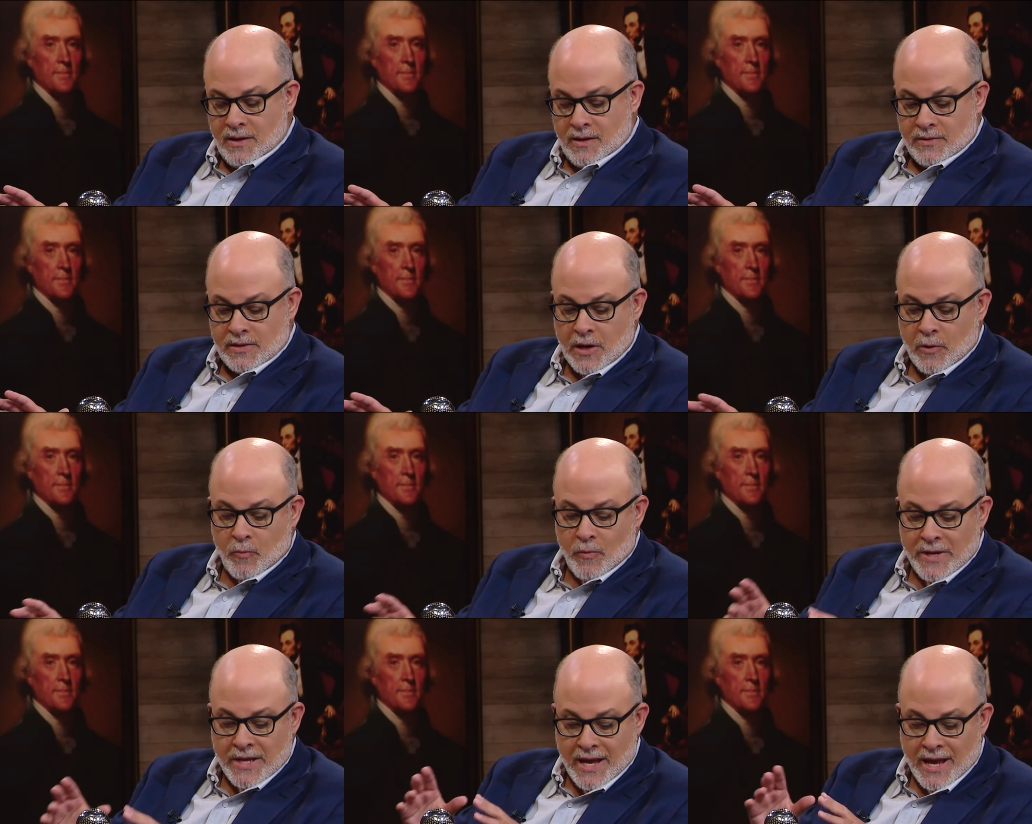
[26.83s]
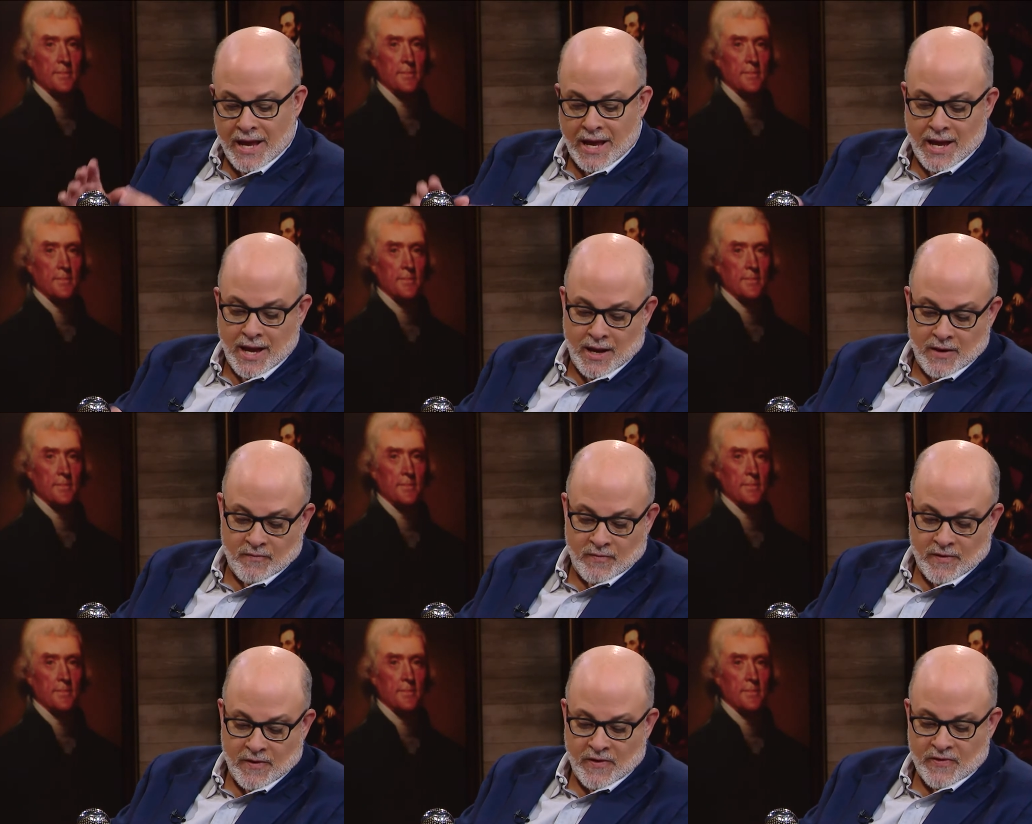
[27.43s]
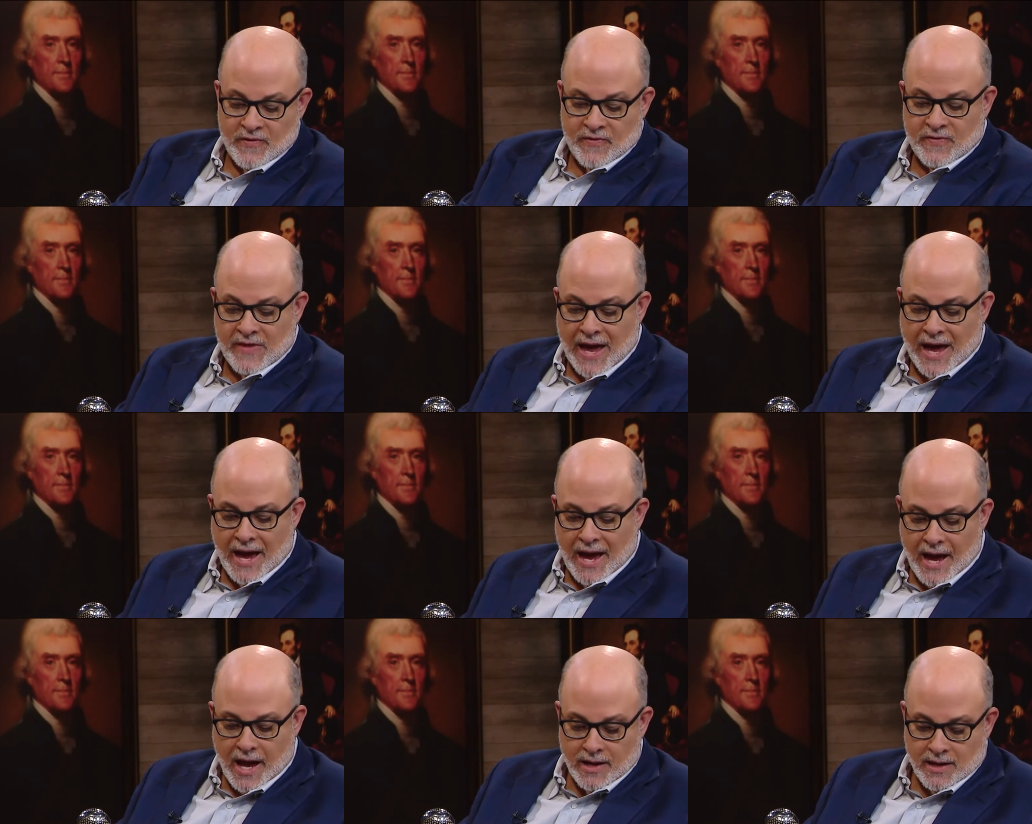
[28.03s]
Speaker 1: that we have
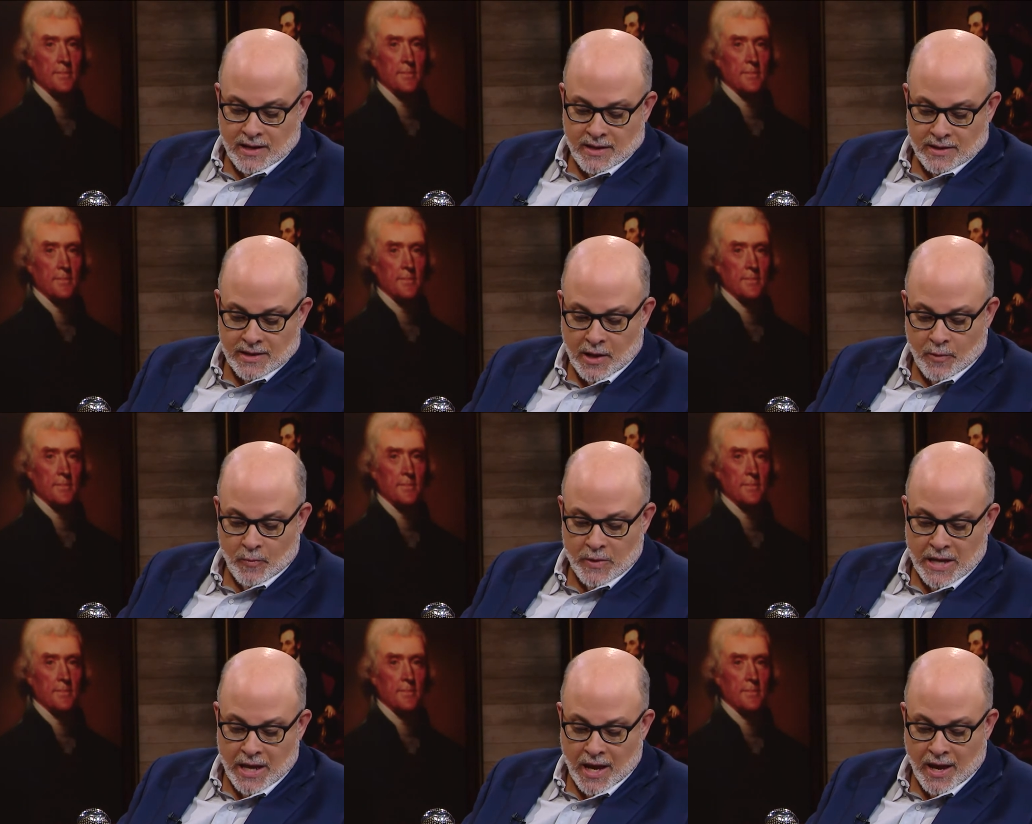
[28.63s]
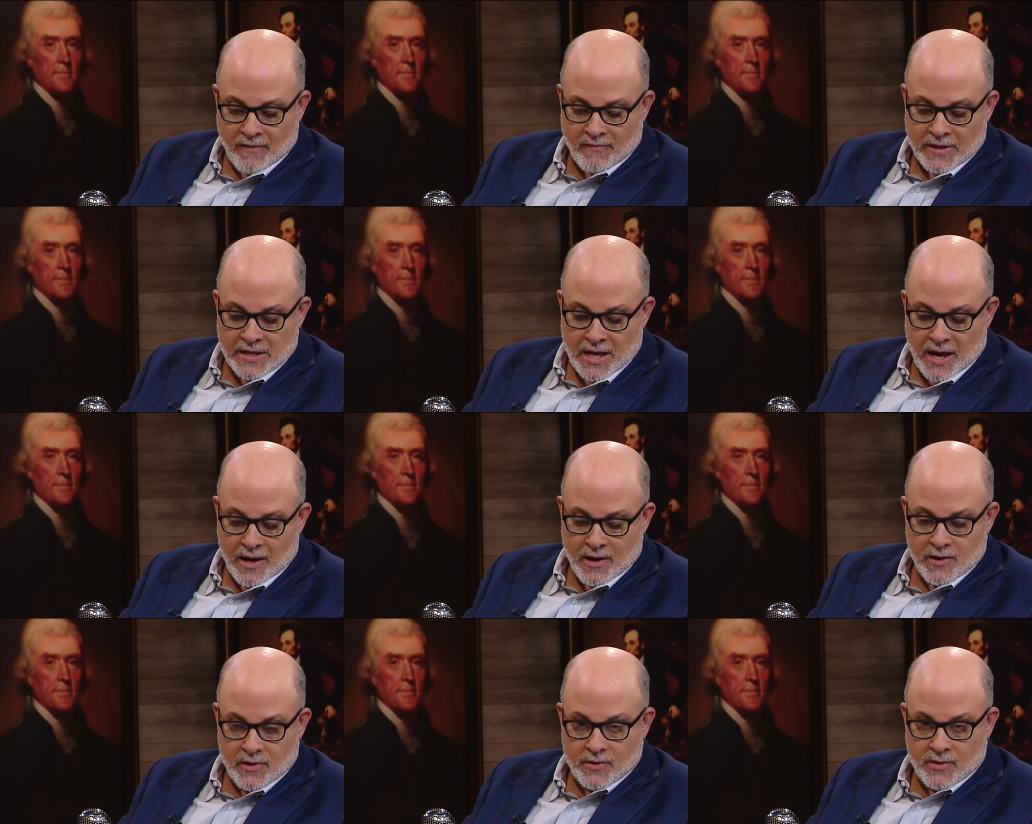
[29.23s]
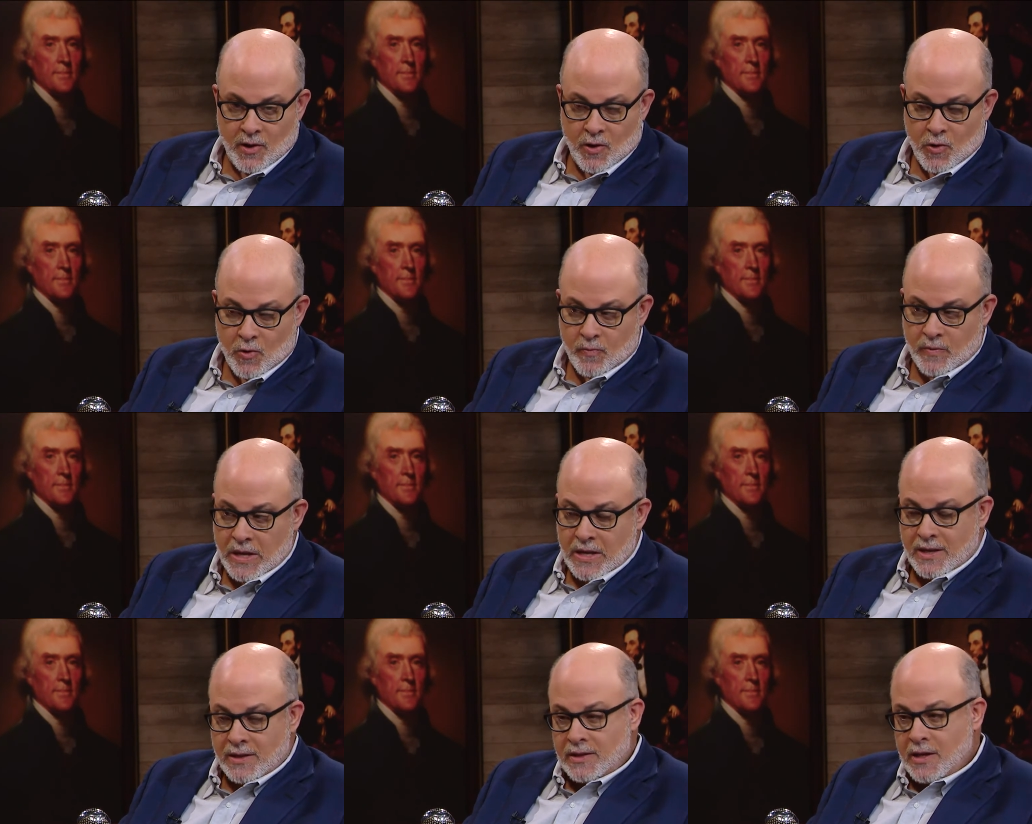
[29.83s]
THAAD, that we have the Iron Dome,
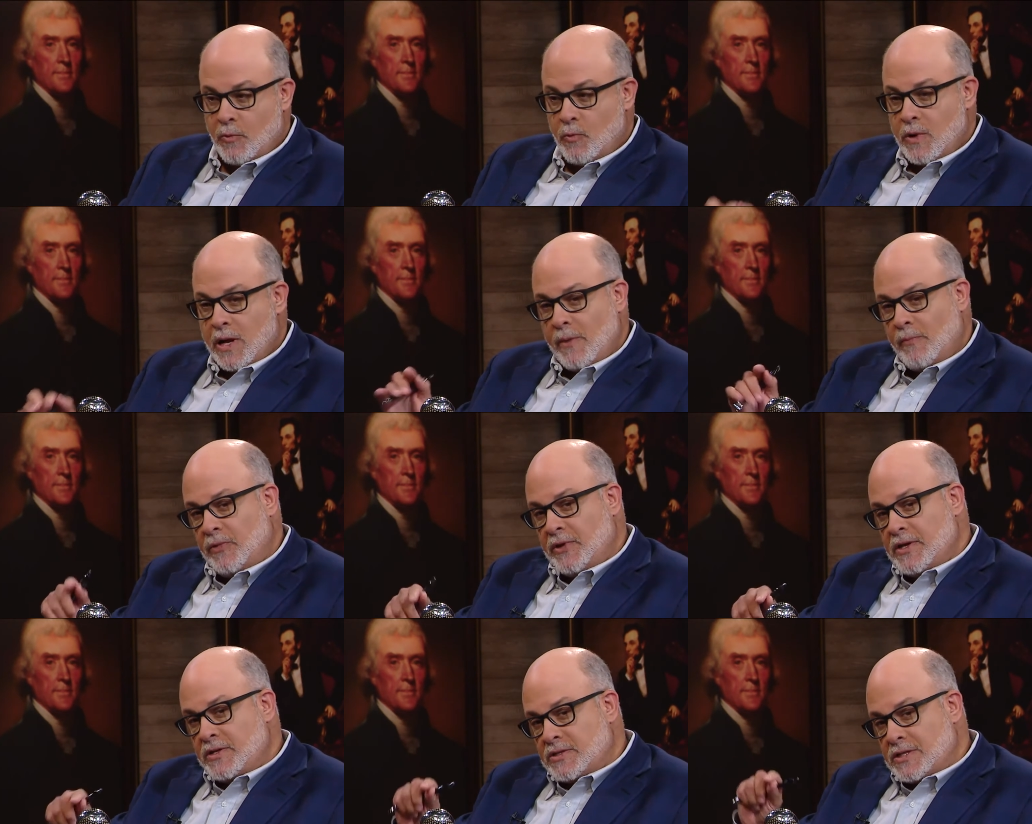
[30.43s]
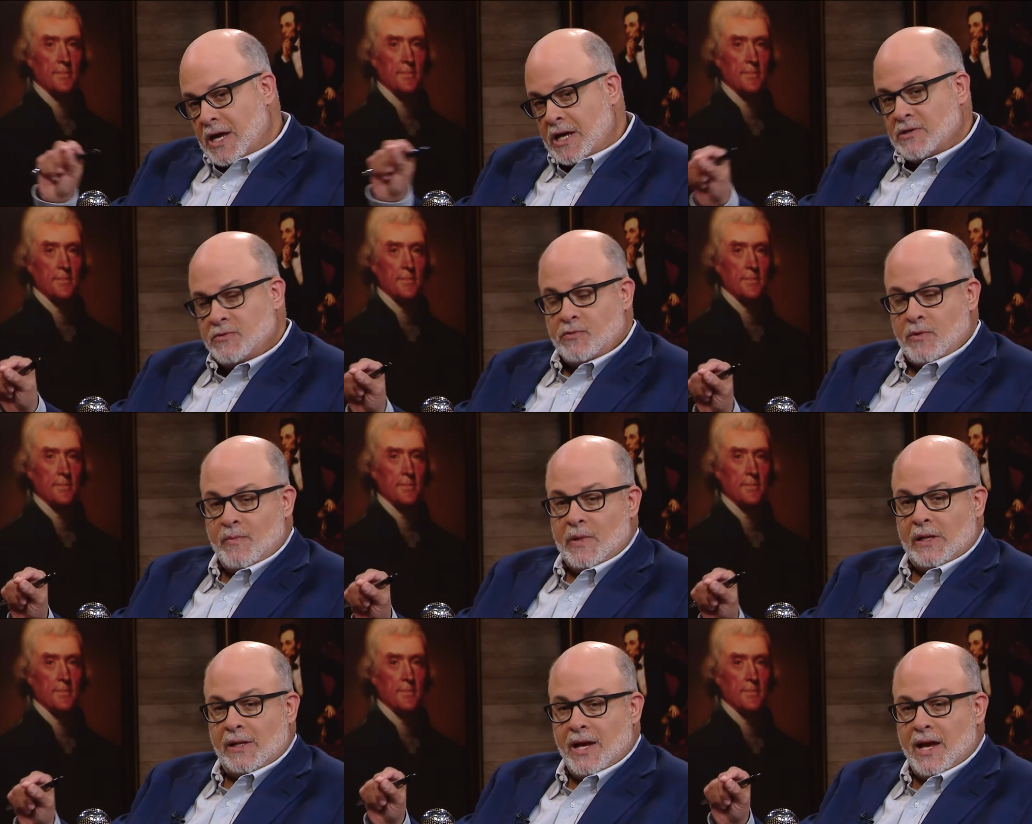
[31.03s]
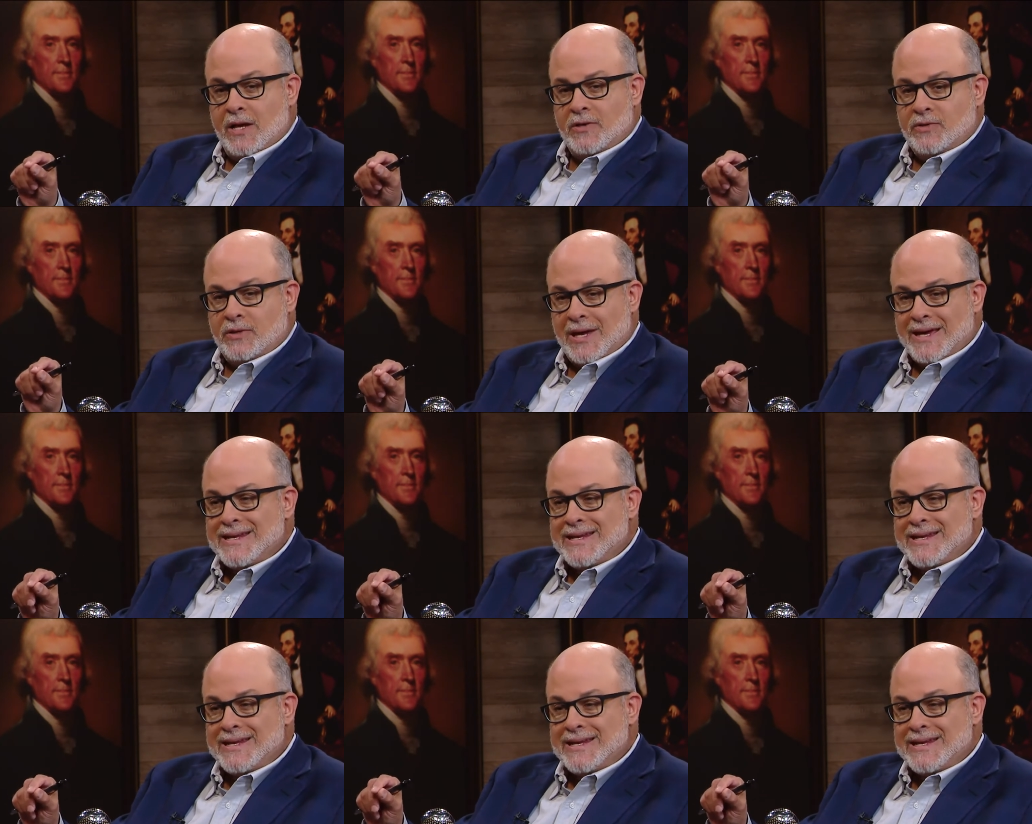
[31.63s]
that we're able to test from Alaska